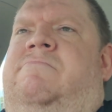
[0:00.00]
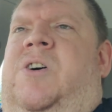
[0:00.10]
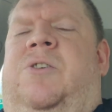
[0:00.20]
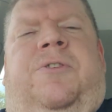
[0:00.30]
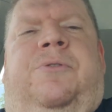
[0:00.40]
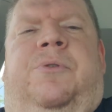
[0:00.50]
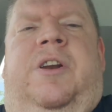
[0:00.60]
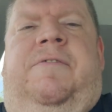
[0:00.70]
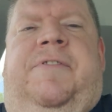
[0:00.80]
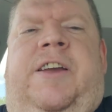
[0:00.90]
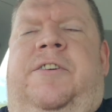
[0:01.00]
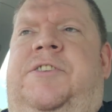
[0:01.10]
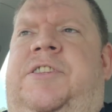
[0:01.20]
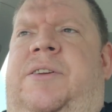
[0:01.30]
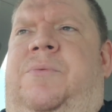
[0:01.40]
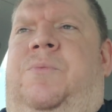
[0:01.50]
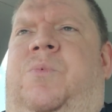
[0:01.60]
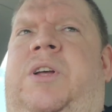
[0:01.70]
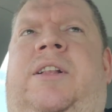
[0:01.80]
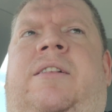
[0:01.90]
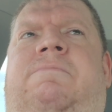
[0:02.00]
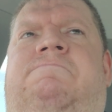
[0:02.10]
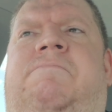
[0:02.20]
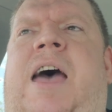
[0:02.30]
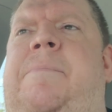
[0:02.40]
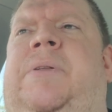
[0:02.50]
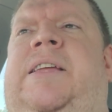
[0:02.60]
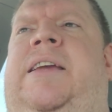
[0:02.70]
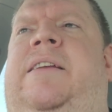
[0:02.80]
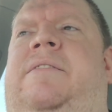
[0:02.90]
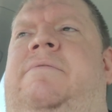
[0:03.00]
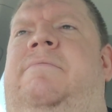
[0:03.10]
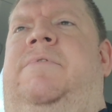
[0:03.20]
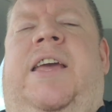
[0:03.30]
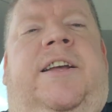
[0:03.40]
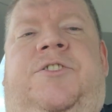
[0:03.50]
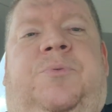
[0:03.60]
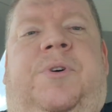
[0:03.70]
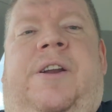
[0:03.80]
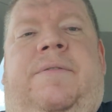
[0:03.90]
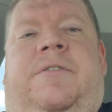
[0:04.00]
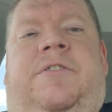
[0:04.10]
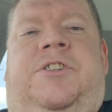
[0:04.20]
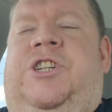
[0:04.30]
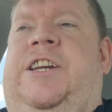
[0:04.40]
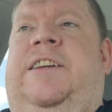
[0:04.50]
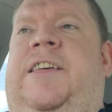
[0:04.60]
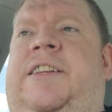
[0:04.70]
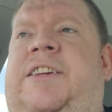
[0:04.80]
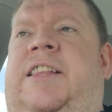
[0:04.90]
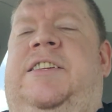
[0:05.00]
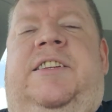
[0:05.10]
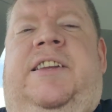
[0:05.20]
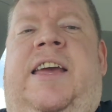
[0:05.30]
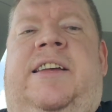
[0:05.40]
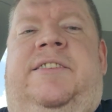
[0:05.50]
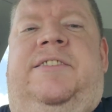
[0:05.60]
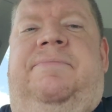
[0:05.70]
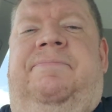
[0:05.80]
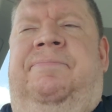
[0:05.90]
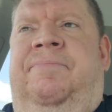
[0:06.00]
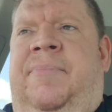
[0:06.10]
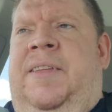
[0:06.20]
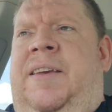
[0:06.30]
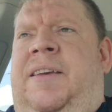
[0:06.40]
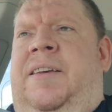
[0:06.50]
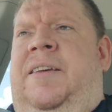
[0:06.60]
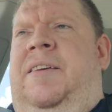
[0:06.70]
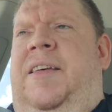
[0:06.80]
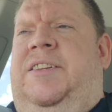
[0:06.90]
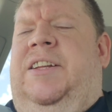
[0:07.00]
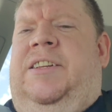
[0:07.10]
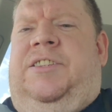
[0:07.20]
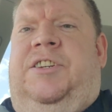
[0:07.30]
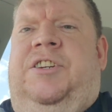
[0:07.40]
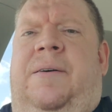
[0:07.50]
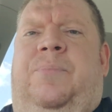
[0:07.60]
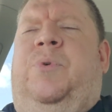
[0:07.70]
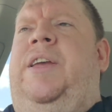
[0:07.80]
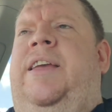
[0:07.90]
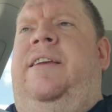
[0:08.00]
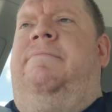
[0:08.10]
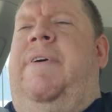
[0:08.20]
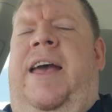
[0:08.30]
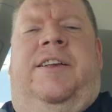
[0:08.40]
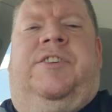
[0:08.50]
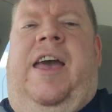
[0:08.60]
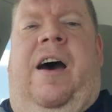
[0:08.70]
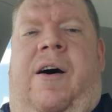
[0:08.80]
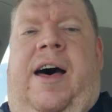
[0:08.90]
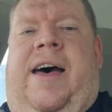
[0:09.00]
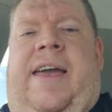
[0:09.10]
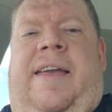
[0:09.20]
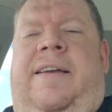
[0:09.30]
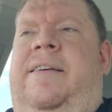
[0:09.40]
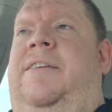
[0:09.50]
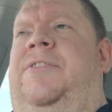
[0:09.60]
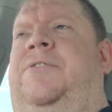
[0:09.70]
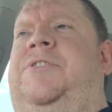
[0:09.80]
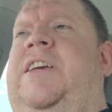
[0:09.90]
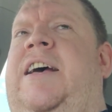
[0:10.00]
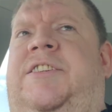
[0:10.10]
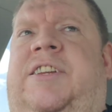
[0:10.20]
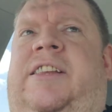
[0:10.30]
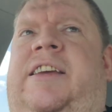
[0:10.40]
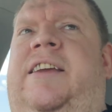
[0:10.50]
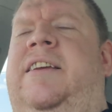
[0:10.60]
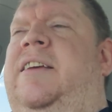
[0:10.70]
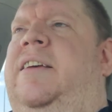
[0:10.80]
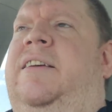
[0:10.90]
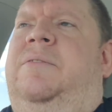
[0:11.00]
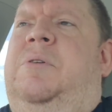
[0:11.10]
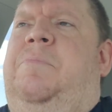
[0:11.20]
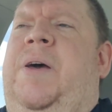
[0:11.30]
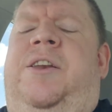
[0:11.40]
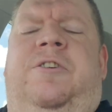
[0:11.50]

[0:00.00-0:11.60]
our authority figures that will happily dance whatever jig they tell us to dance. They tell us to jump, we ask how high, enthusiastically. We bend